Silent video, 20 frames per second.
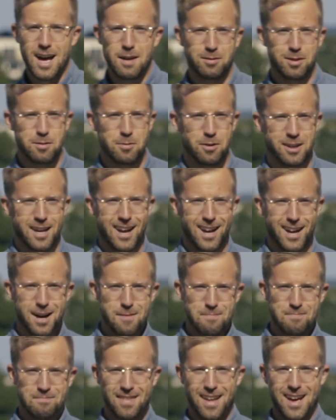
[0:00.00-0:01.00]
I'm Simon
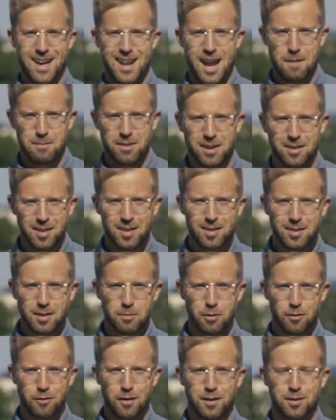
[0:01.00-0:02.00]
Jäger and I'm an
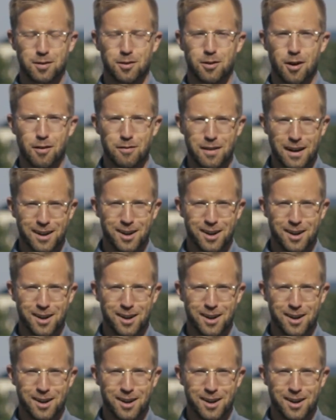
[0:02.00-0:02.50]
assistant professor of